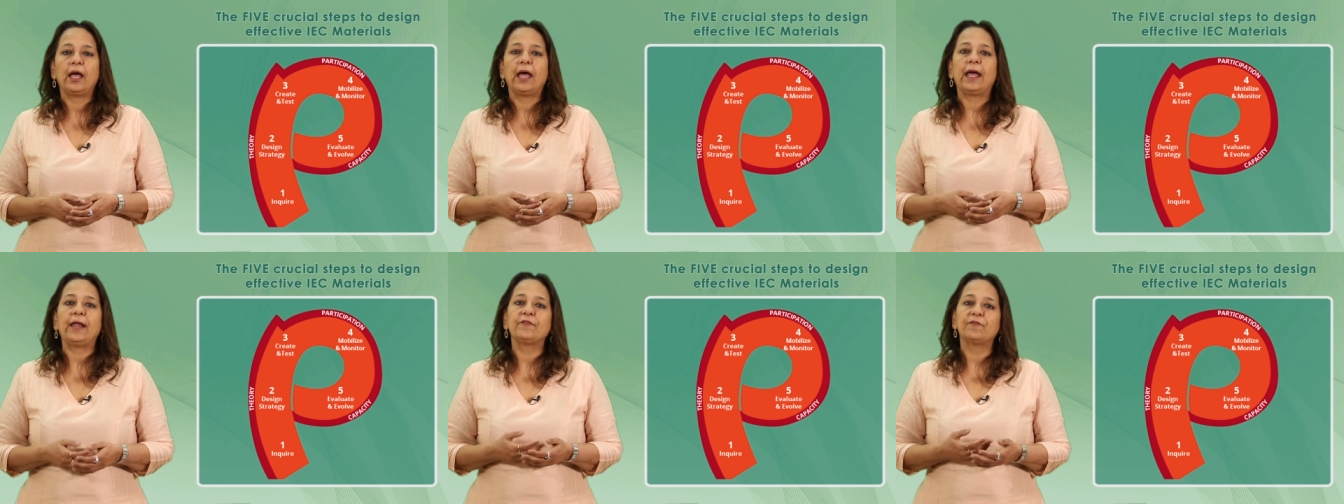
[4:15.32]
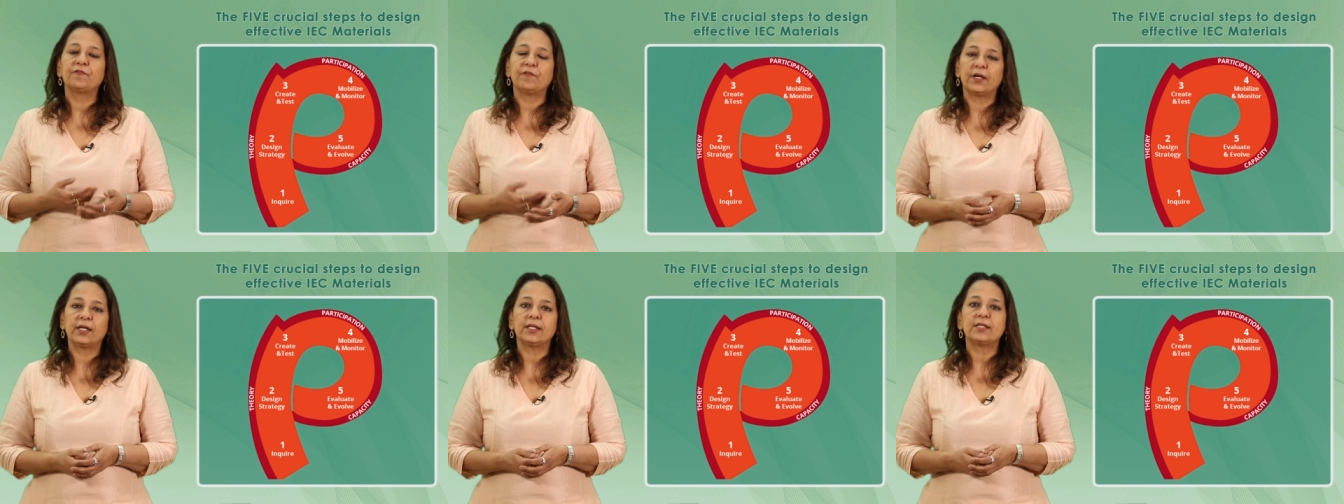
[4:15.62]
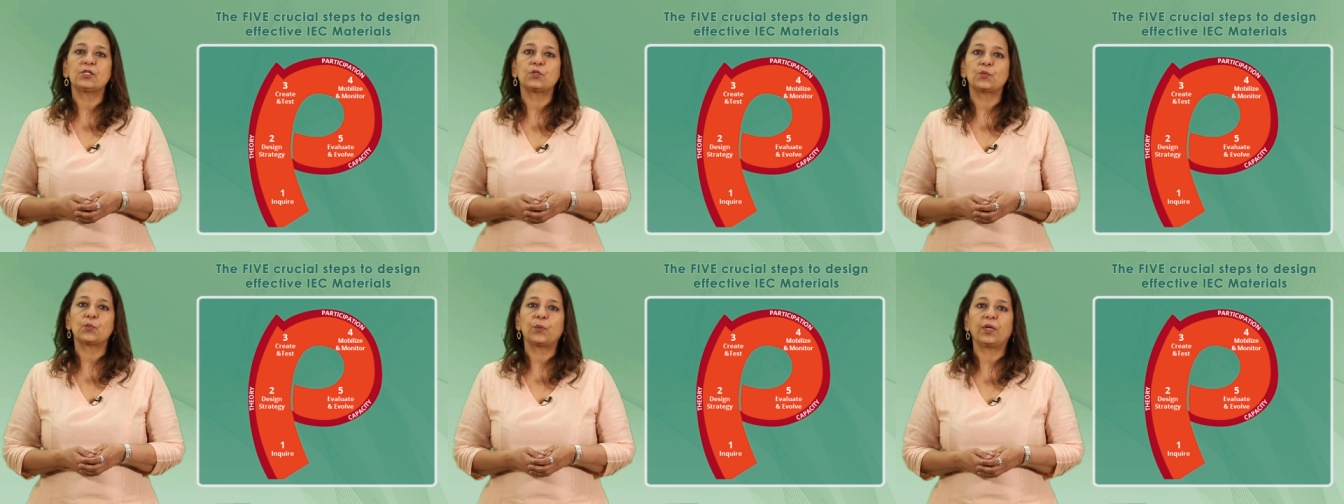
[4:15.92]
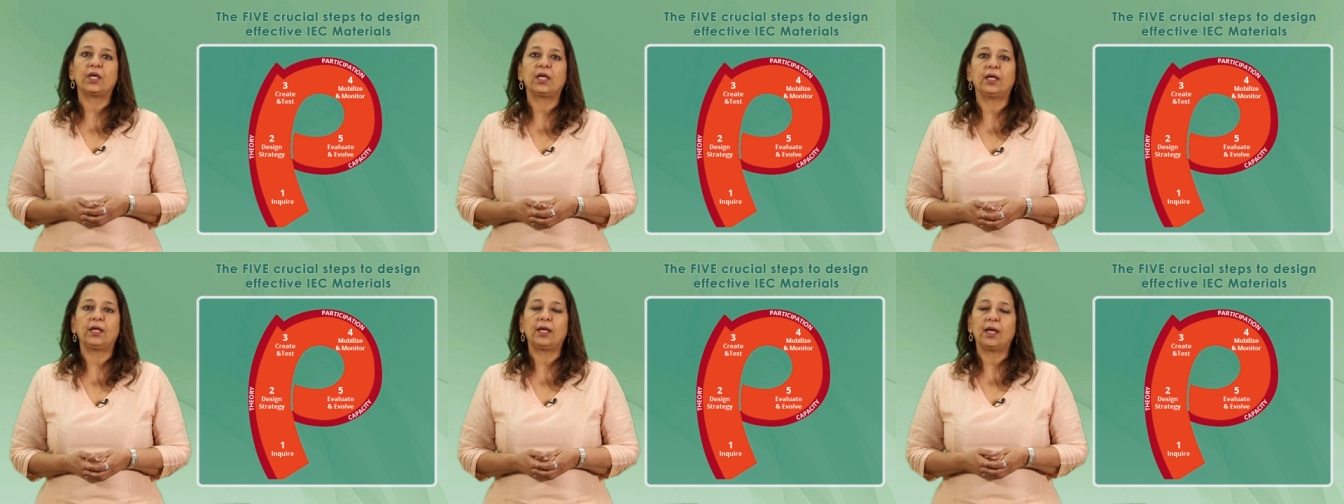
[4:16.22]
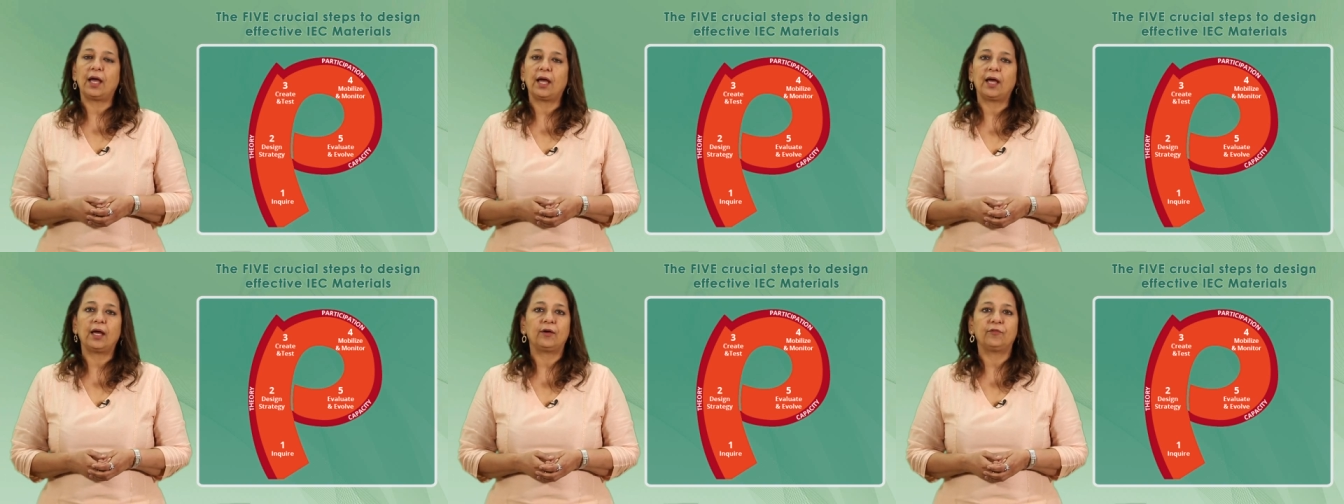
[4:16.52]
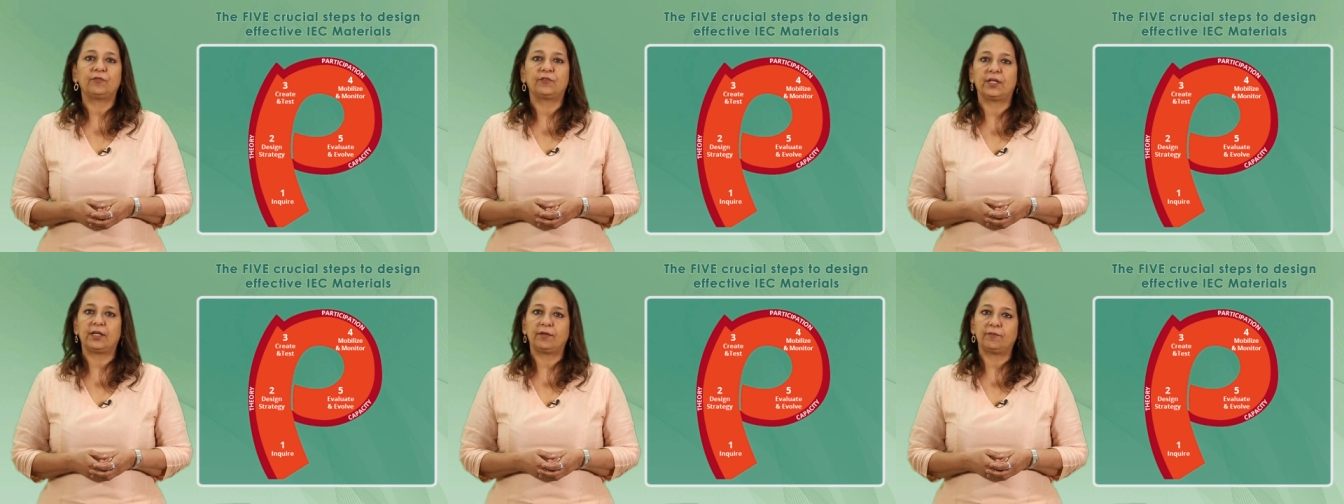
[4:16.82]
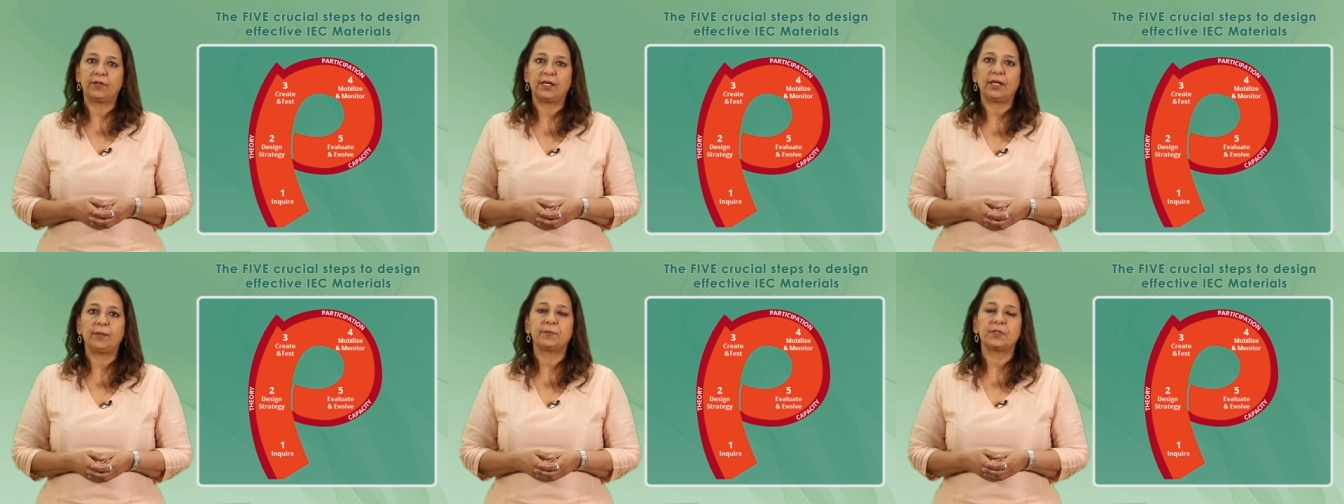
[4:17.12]
And once we have
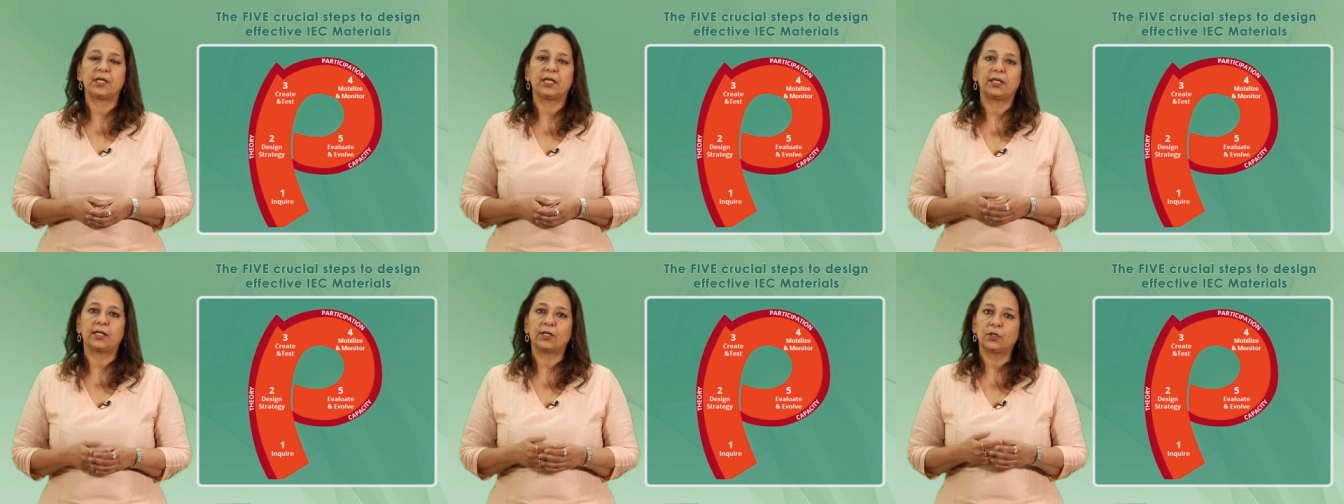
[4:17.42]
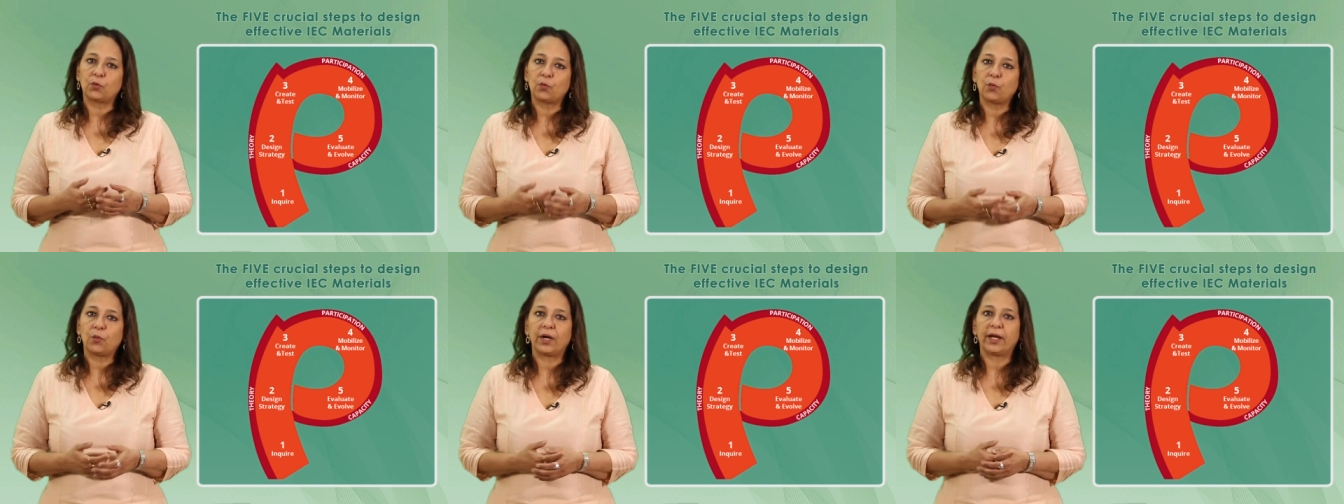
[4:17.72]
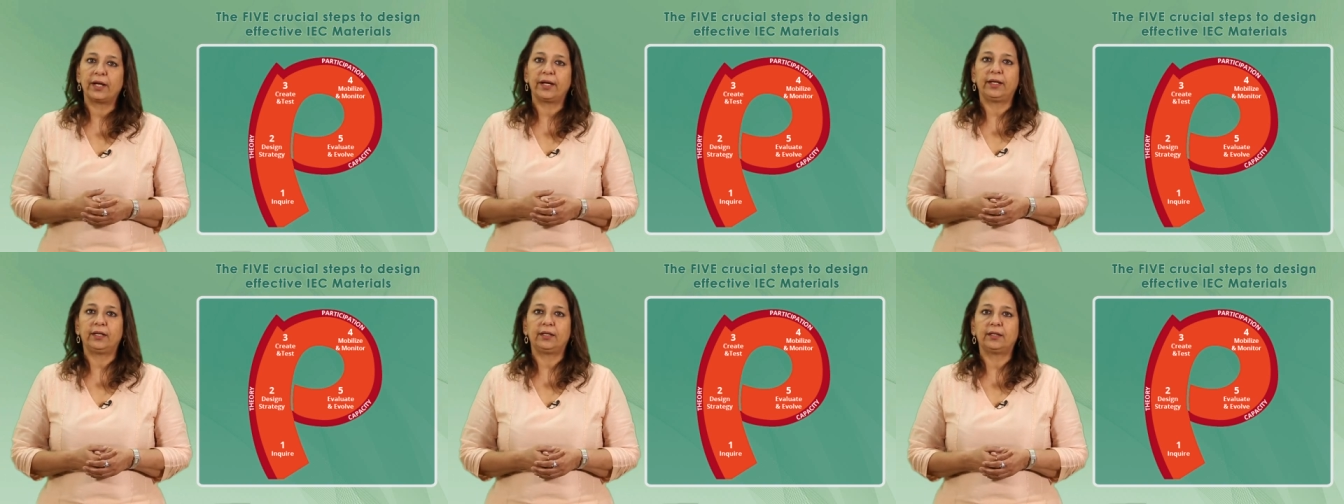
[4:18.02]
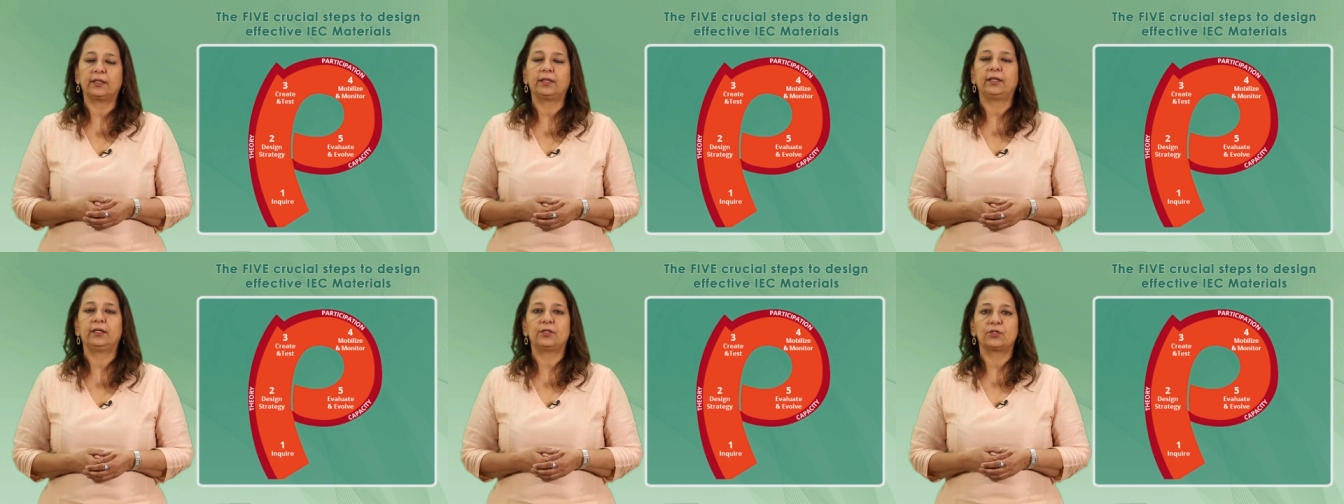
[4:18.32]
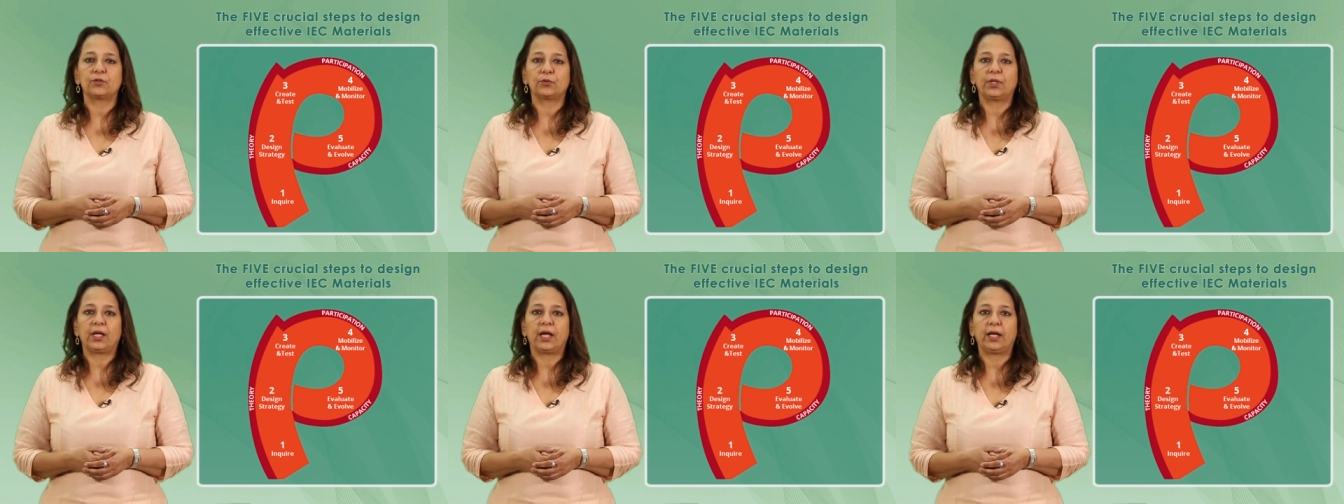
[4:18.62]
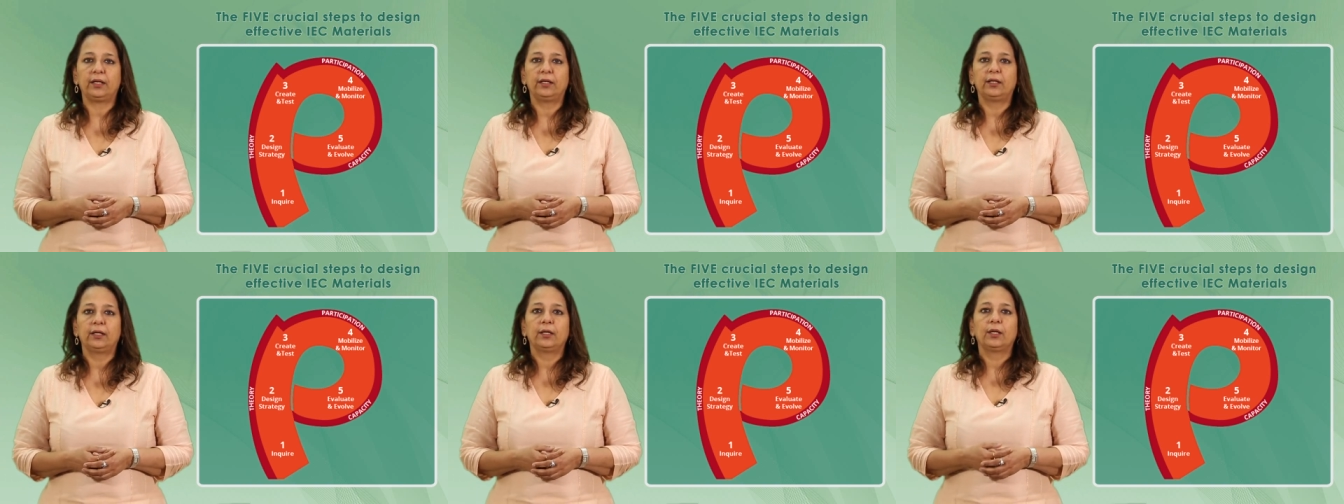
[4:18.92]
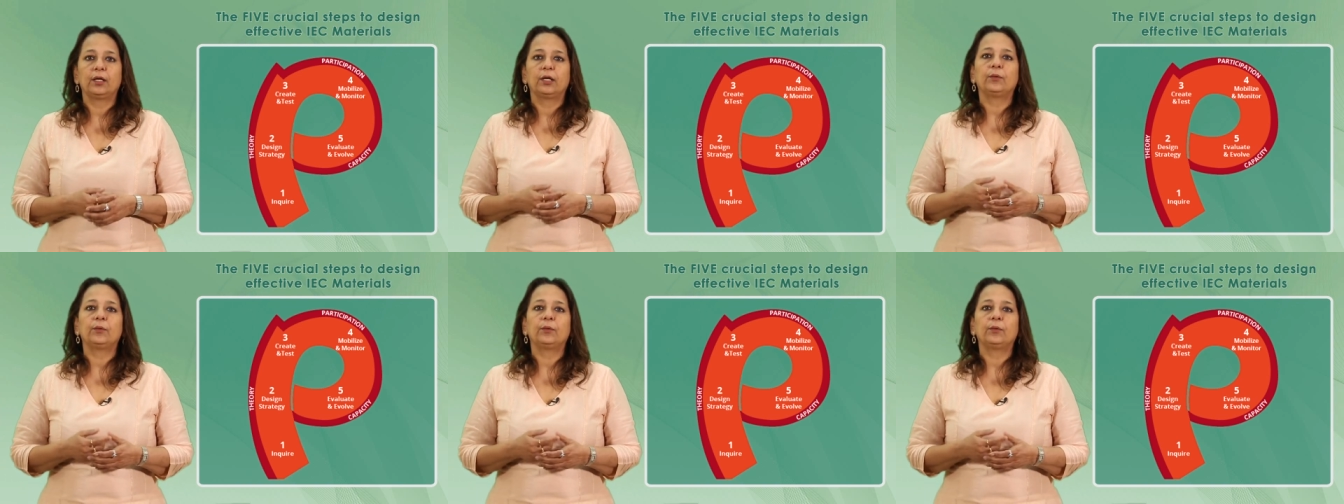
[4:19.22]
developed and inquired into that,